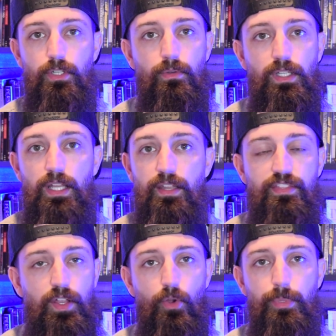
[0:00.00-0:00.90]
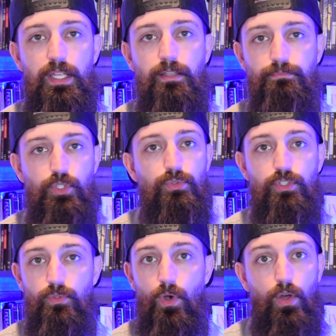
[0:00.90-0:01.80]
a lot of therapy due
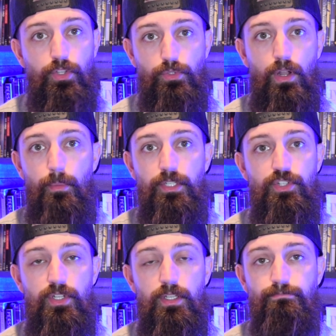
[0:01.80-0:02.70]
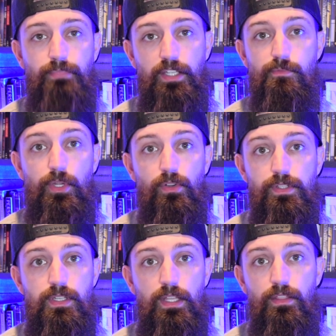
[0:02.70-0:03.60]
to all the trauma she
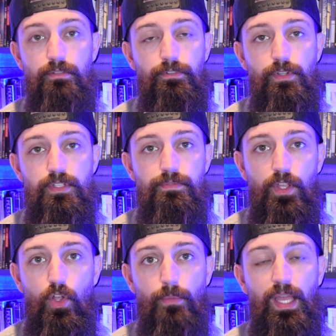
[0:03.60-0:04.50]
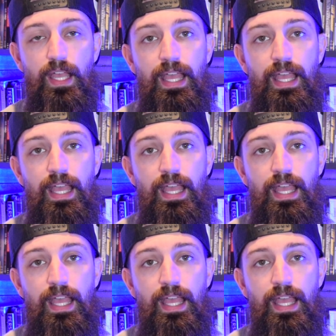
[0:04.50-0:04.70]
experienced in the first film.